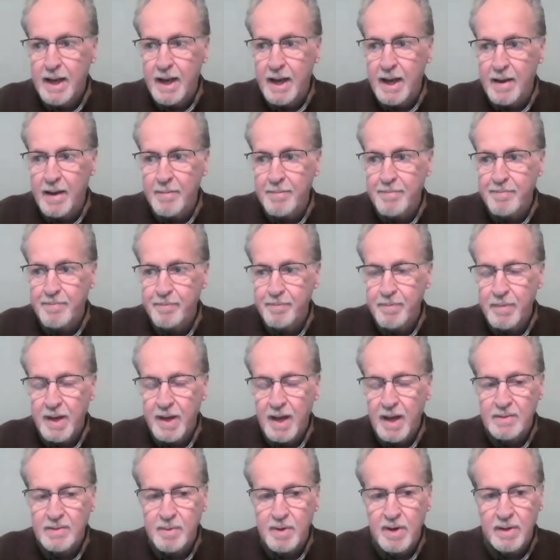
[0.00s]
Um,
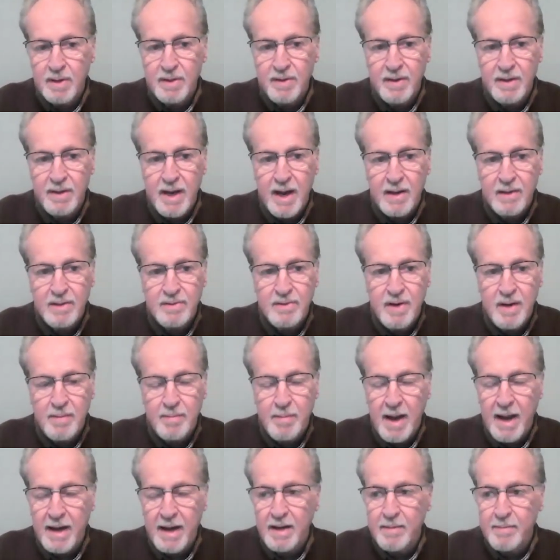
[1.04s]
as we looked at the
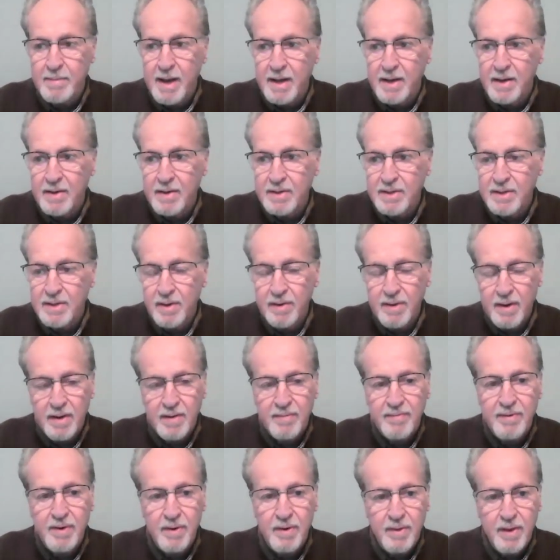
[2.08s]
downstream magnet makers, you know, there
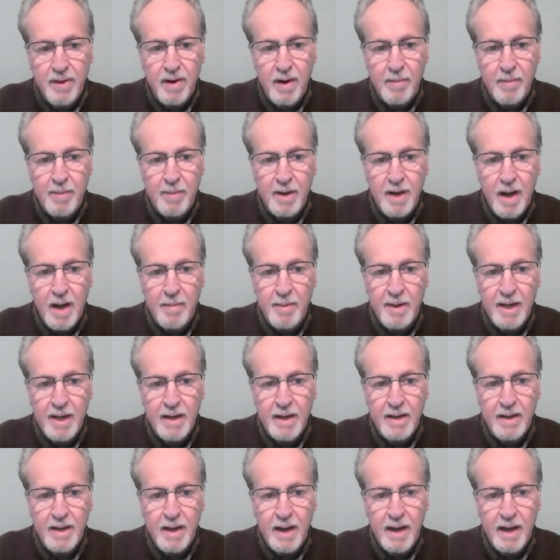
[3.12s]
are a few that are up and coming
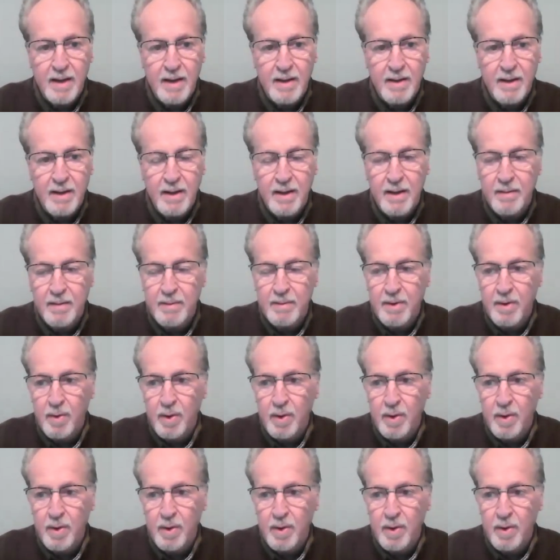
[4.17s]
and uh,